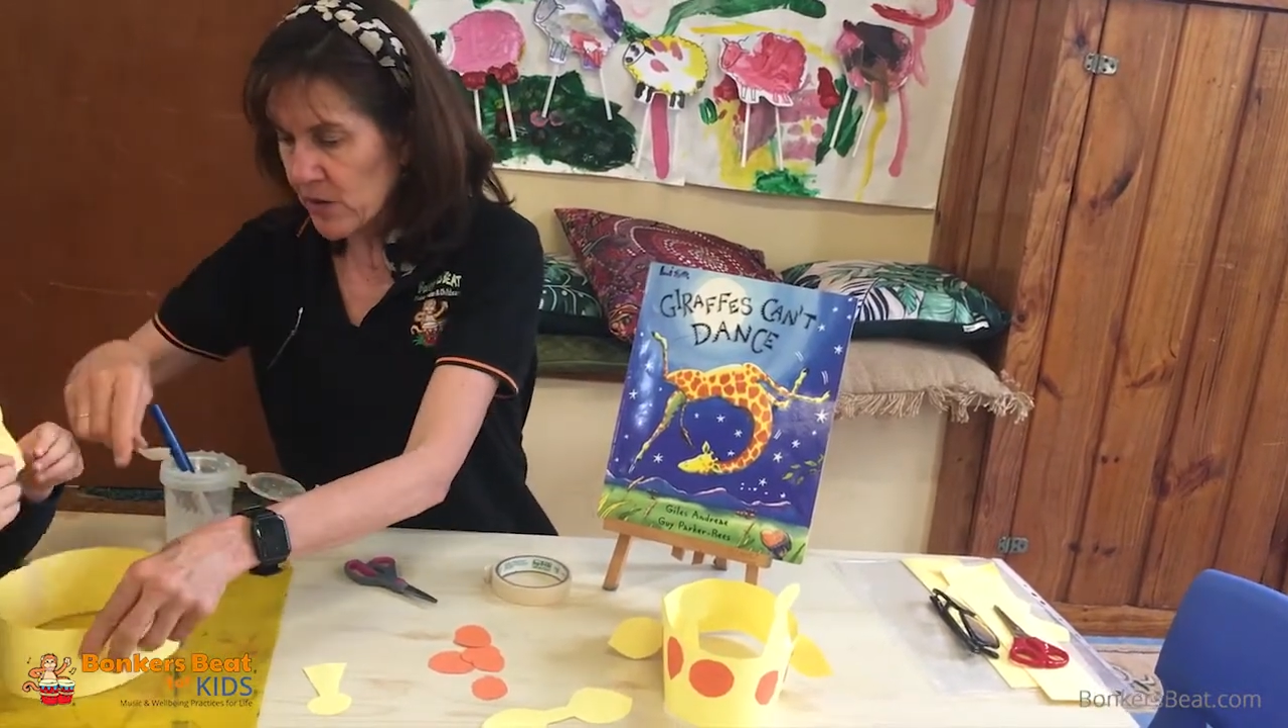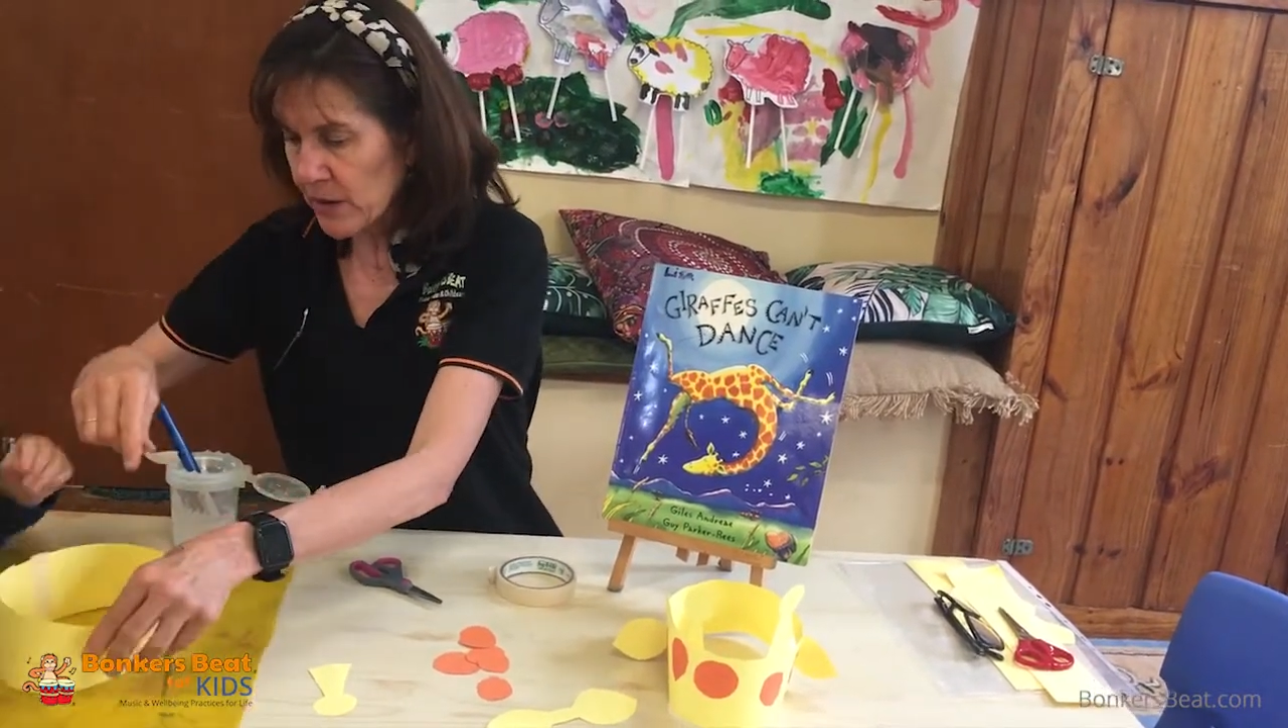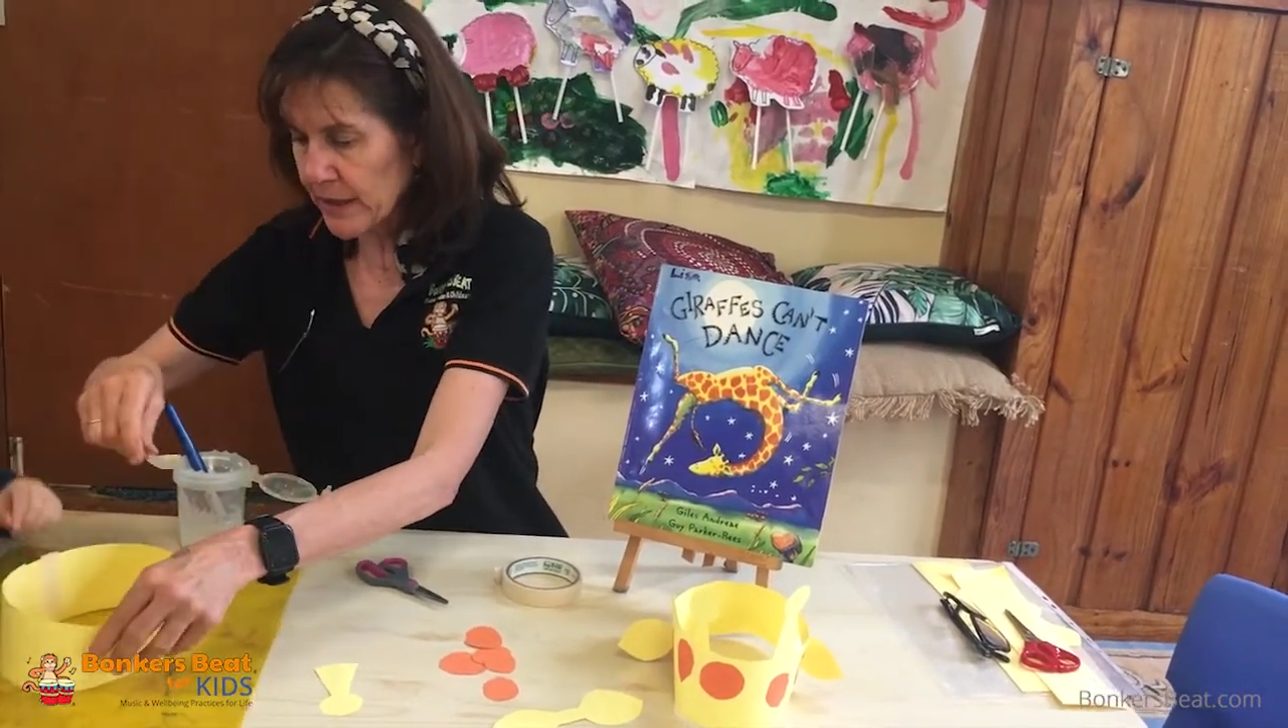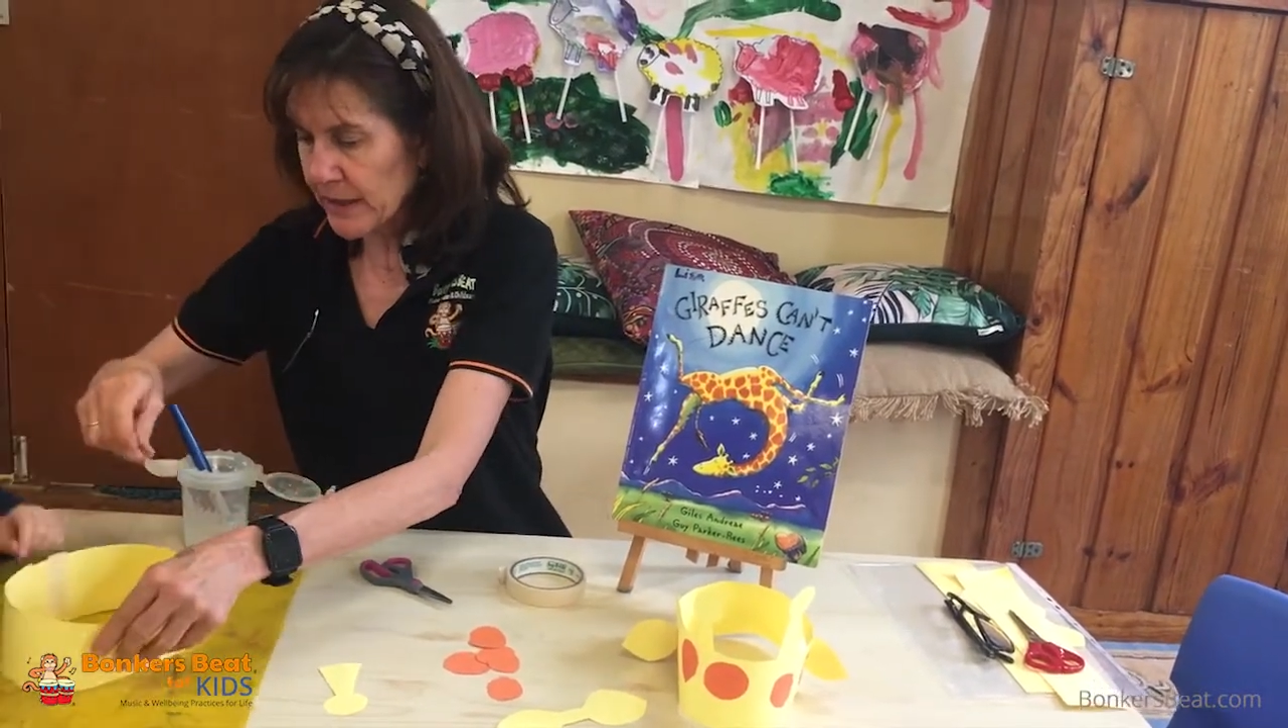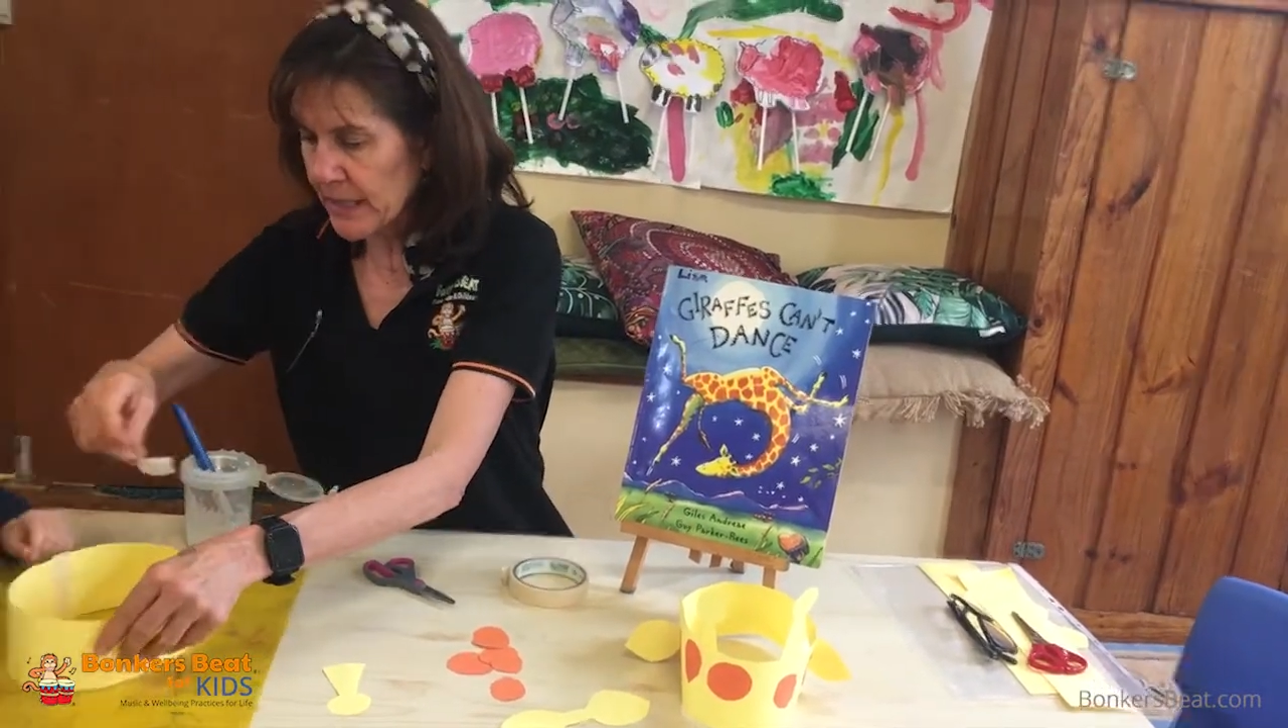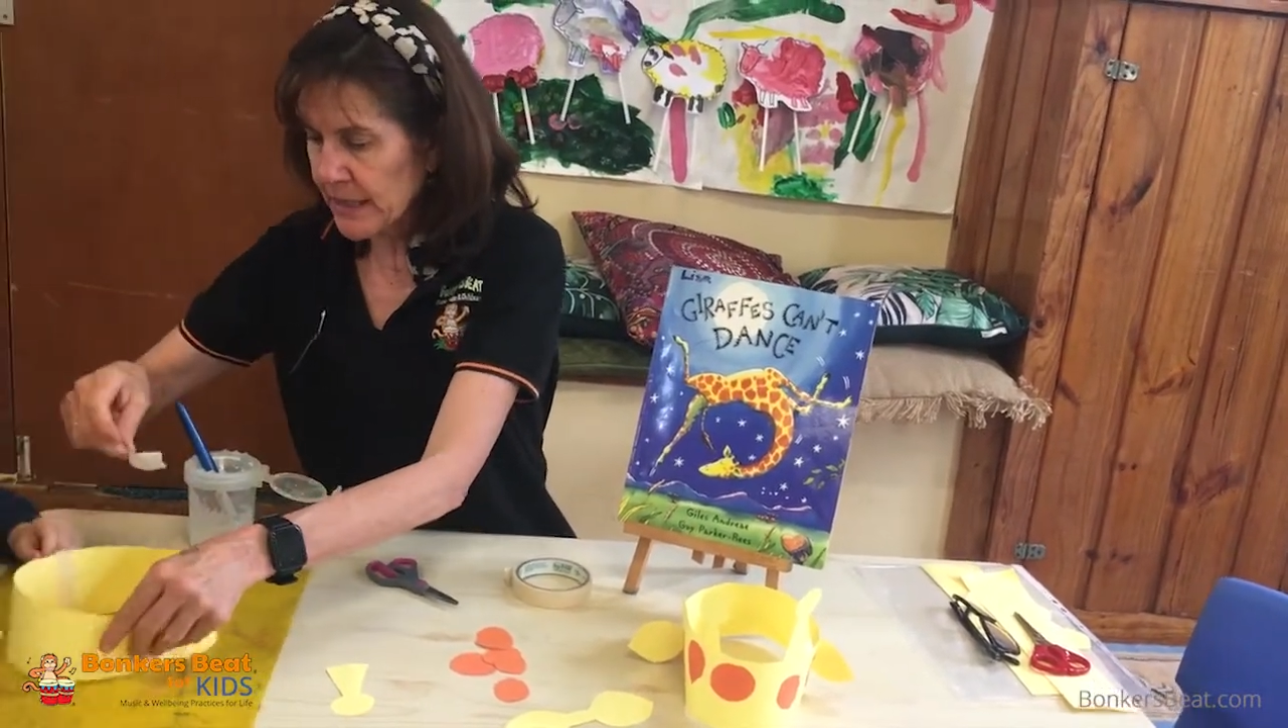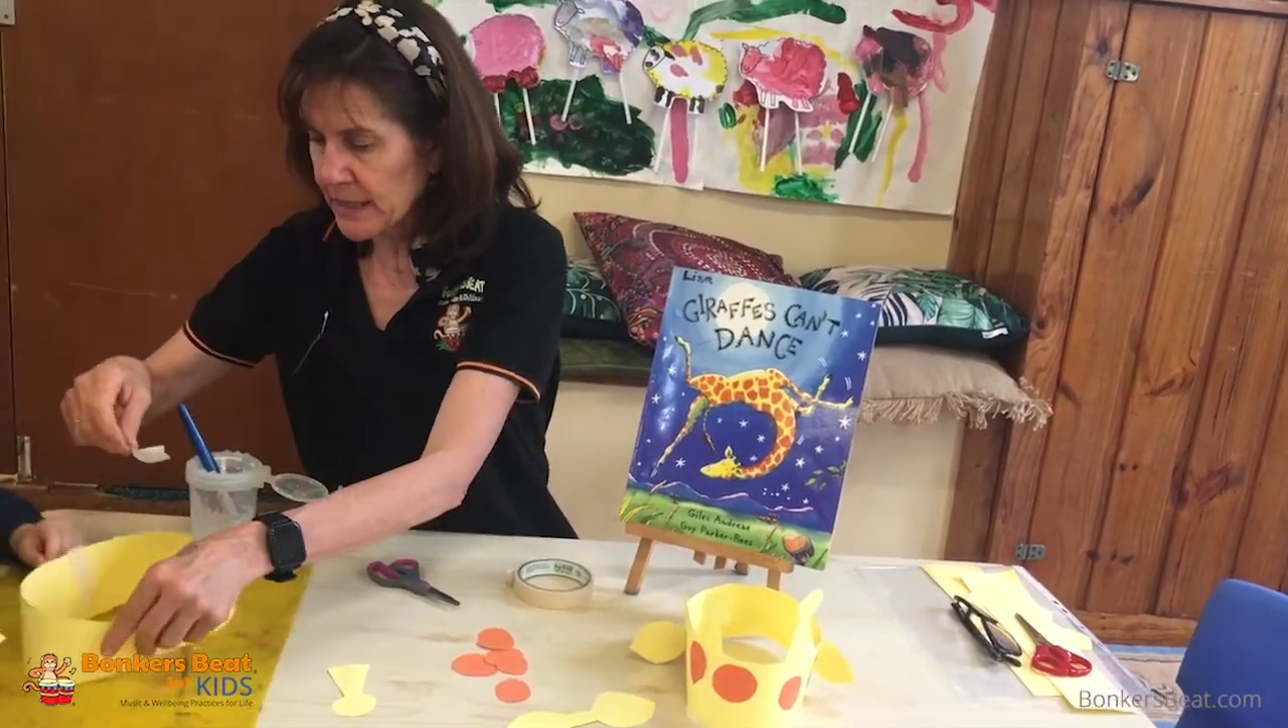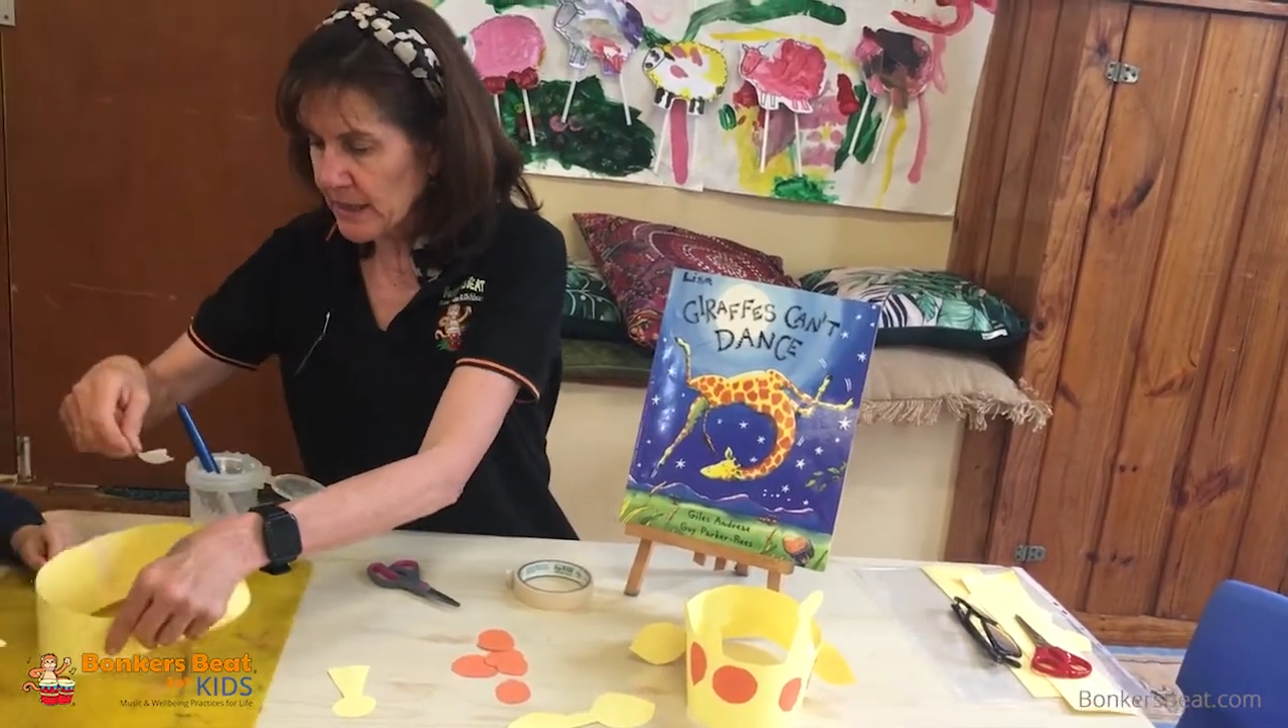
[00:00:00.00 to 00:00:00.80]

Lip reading: on the